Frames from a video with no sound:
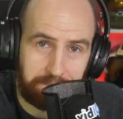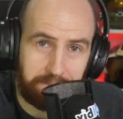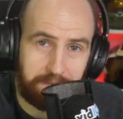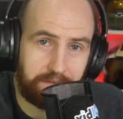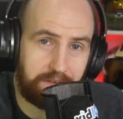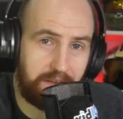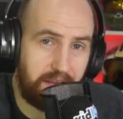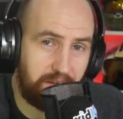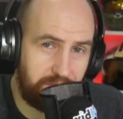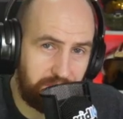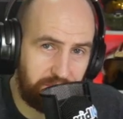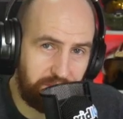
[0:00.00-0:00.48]

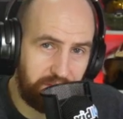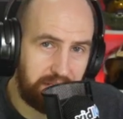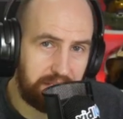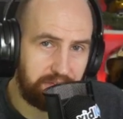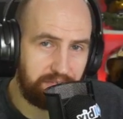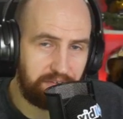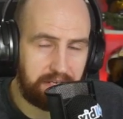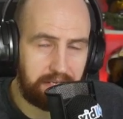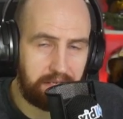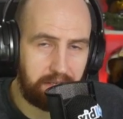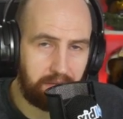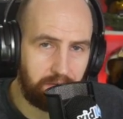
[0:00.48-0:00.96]
So you have to think
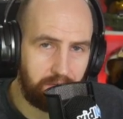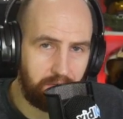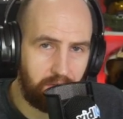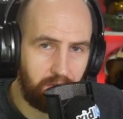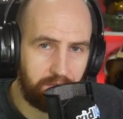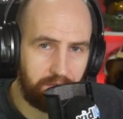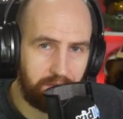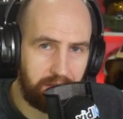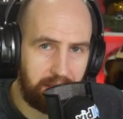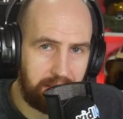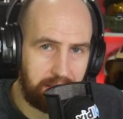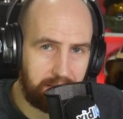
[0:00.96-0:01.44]
of it on,
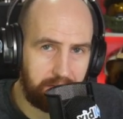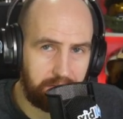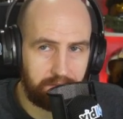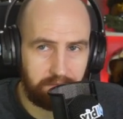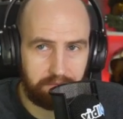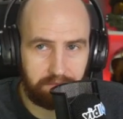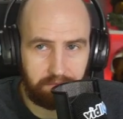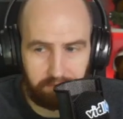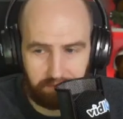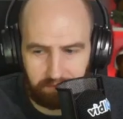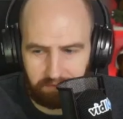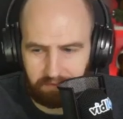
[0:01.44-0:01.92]
on that
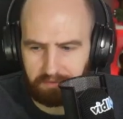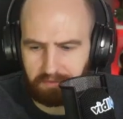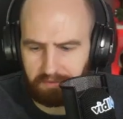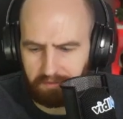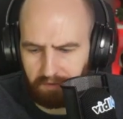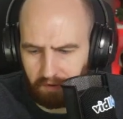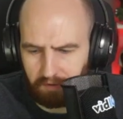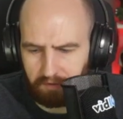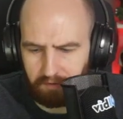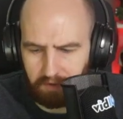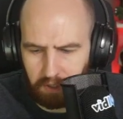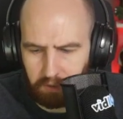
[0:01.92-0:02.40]

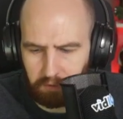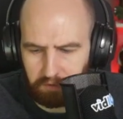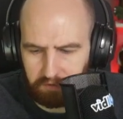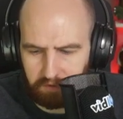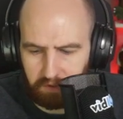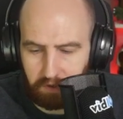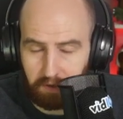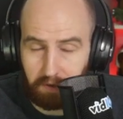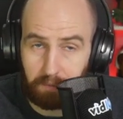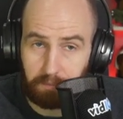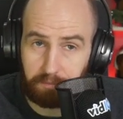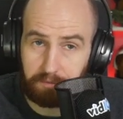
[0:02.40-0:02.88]
on those
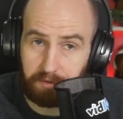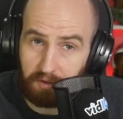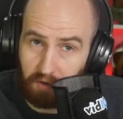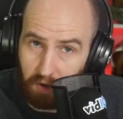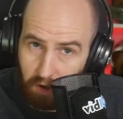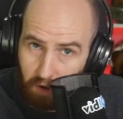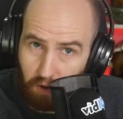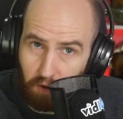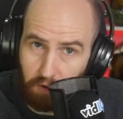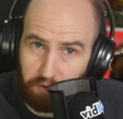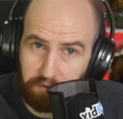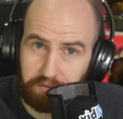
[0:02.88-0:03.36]
terms. And
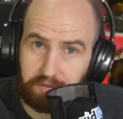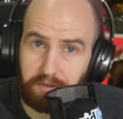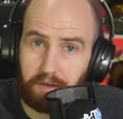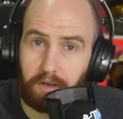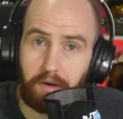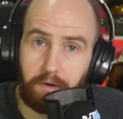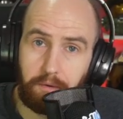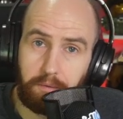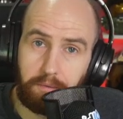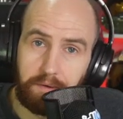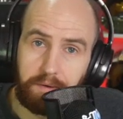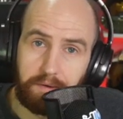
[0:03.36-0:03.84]

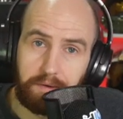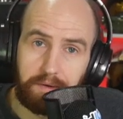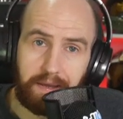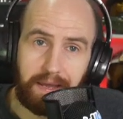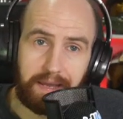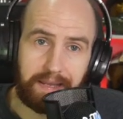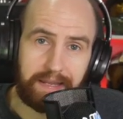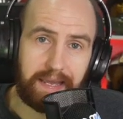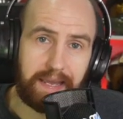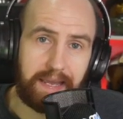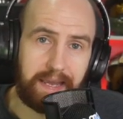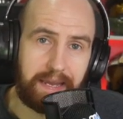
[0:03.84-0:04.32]
also,
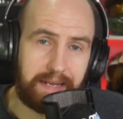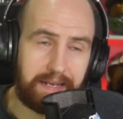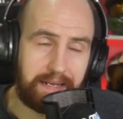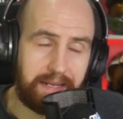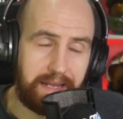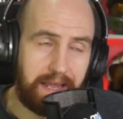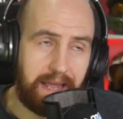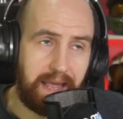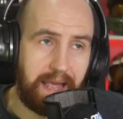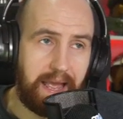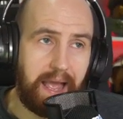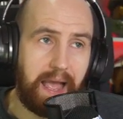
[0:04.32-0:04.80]

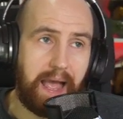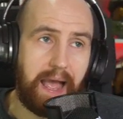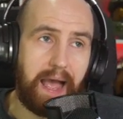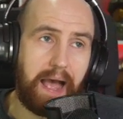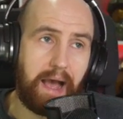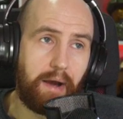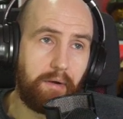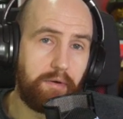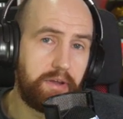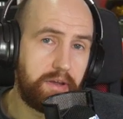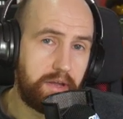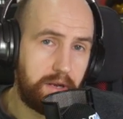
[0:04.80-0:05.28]
again,
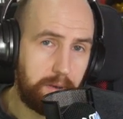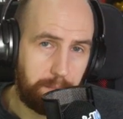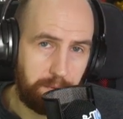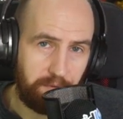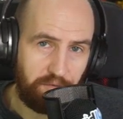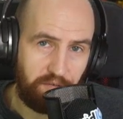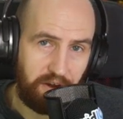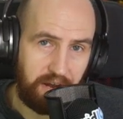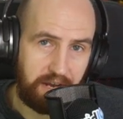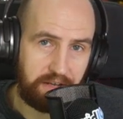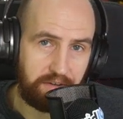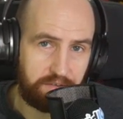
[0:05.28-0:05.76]
how are you going to
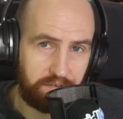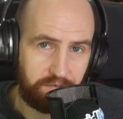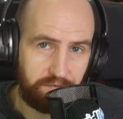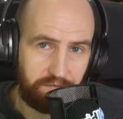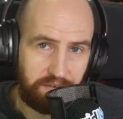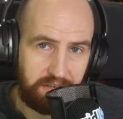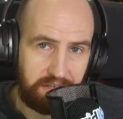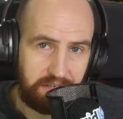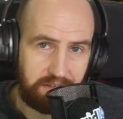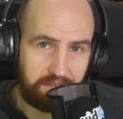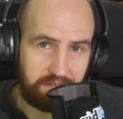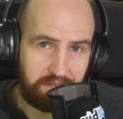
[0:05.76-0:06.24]
provide
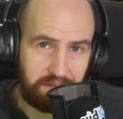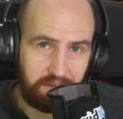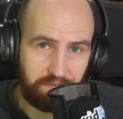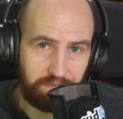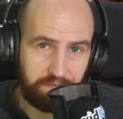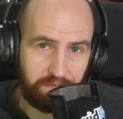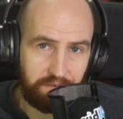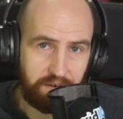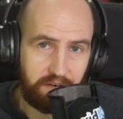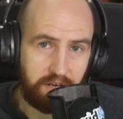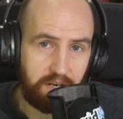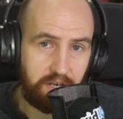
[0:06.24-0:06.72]
something
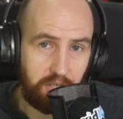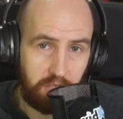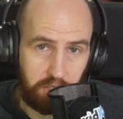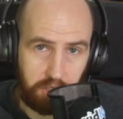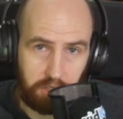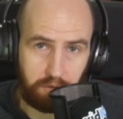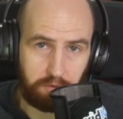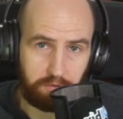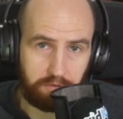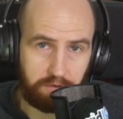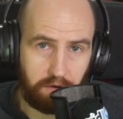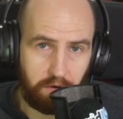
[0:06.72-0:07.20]
different and
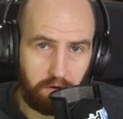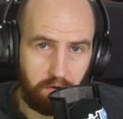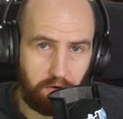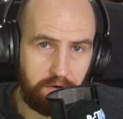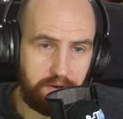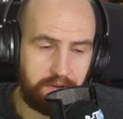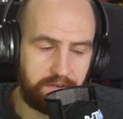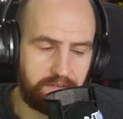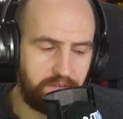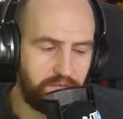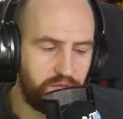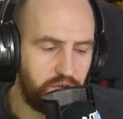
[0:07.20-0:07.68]
new to your
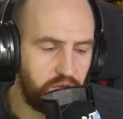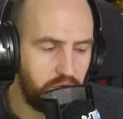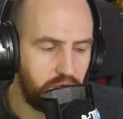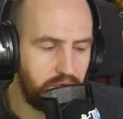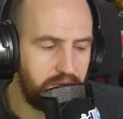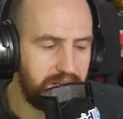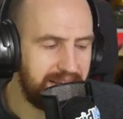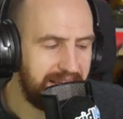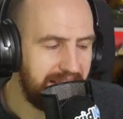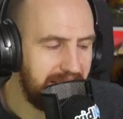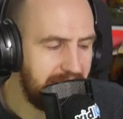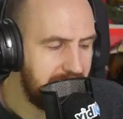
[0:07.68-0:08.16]
audience? If you're
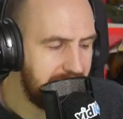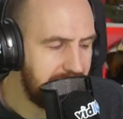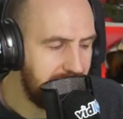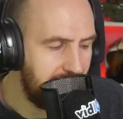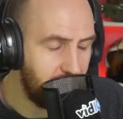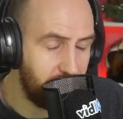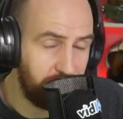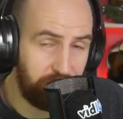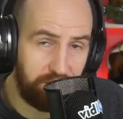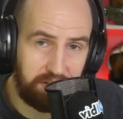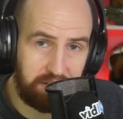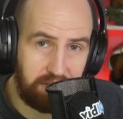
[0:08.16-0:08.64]
doing an
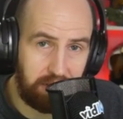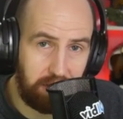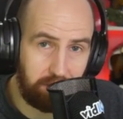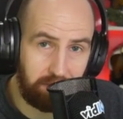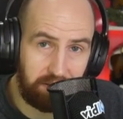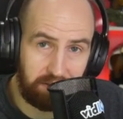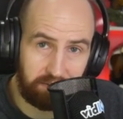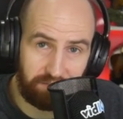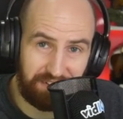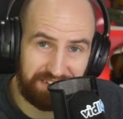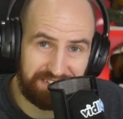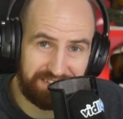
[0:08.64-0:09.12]
in-depth video,
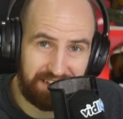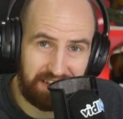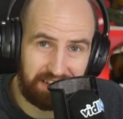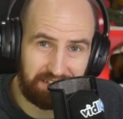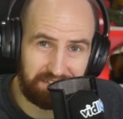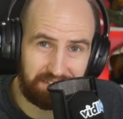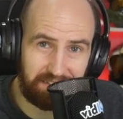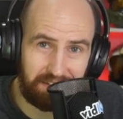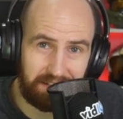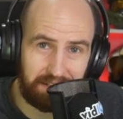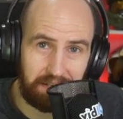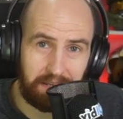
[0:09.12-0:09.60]
that's
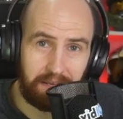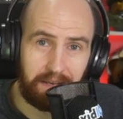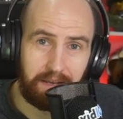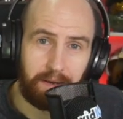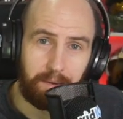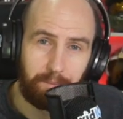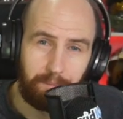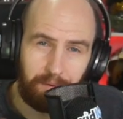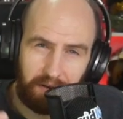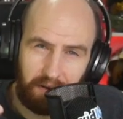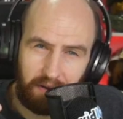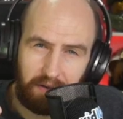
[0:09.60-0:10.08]
fantastic,
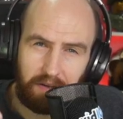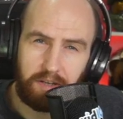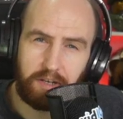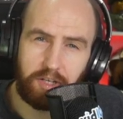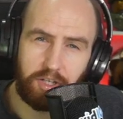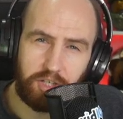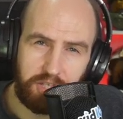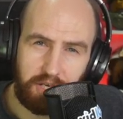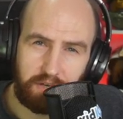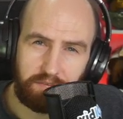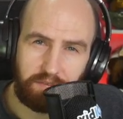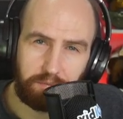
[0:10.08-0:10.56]
but are you going
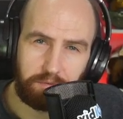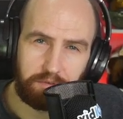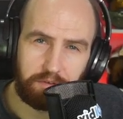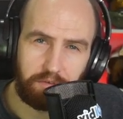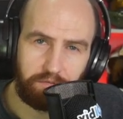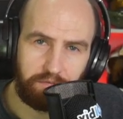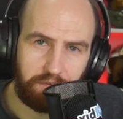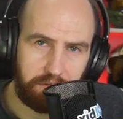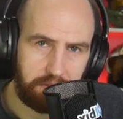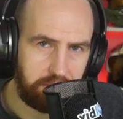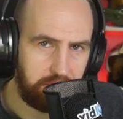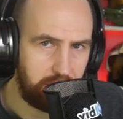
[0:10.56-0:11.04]
to show them
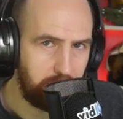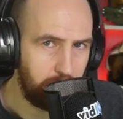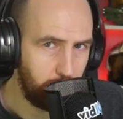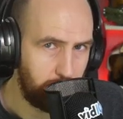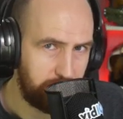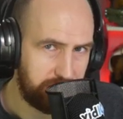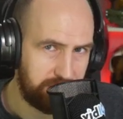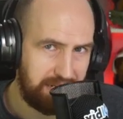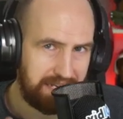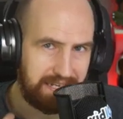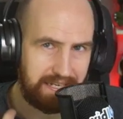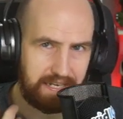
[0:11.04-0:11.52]
something new,
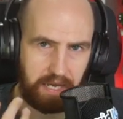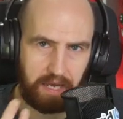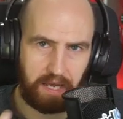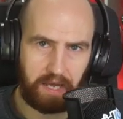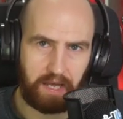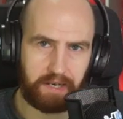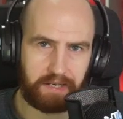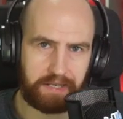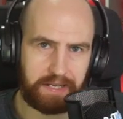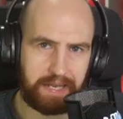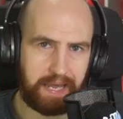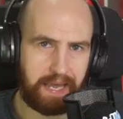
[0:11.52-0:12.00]
which they
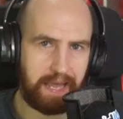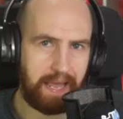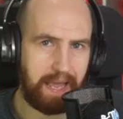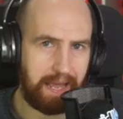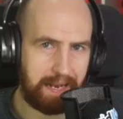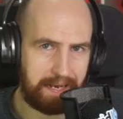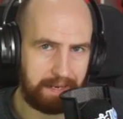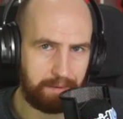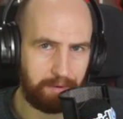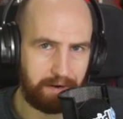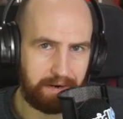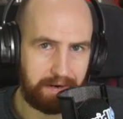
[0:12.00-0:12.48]
can't get
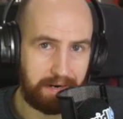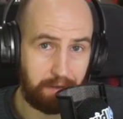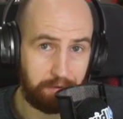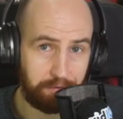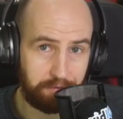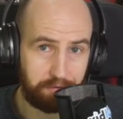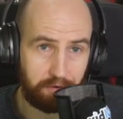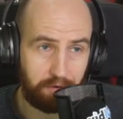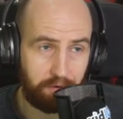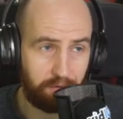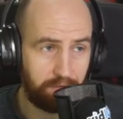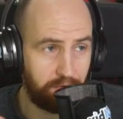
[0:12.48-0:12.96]
anywhere
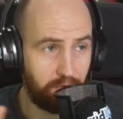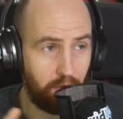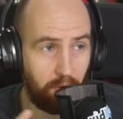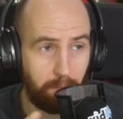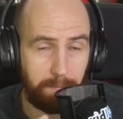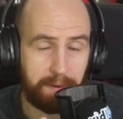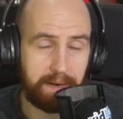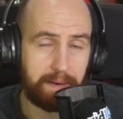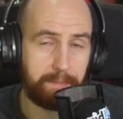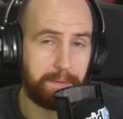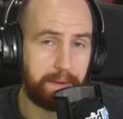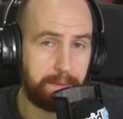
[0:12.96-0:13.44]
else, or
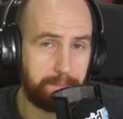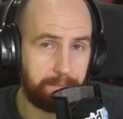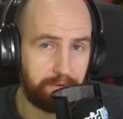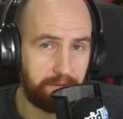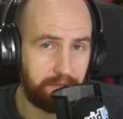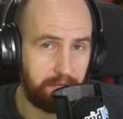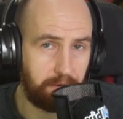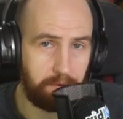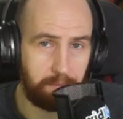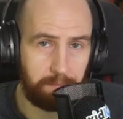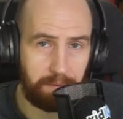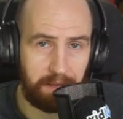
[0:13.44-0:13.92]
not many people
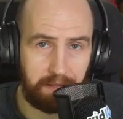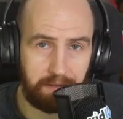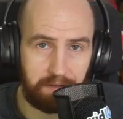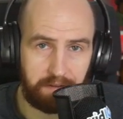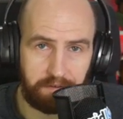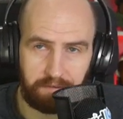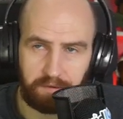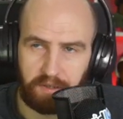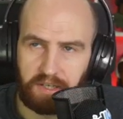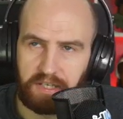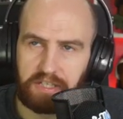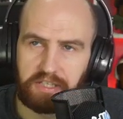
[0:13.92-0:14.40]
know about
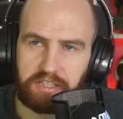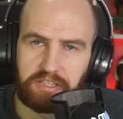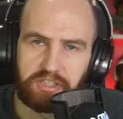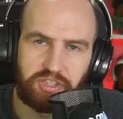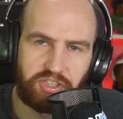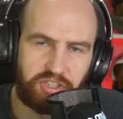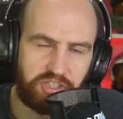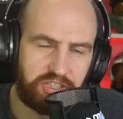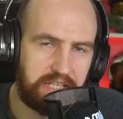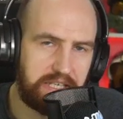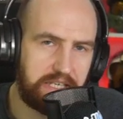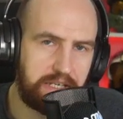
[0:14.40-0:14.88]
this
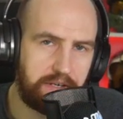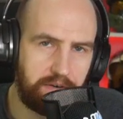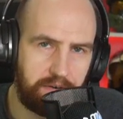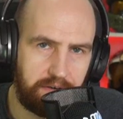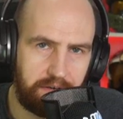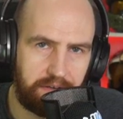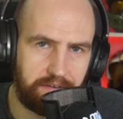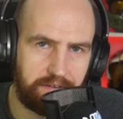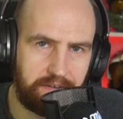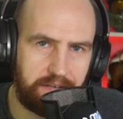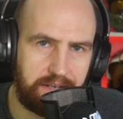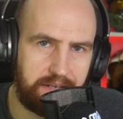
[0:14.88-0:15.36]
secret
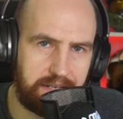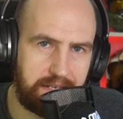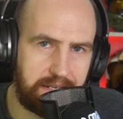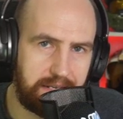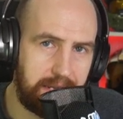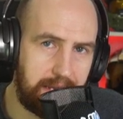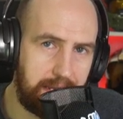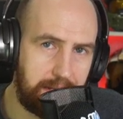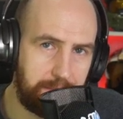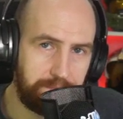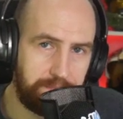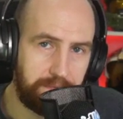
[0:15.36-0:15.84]
that's in the
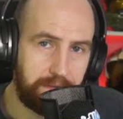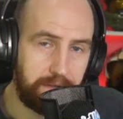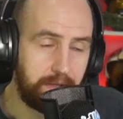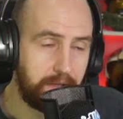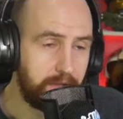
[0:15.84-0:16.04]
game?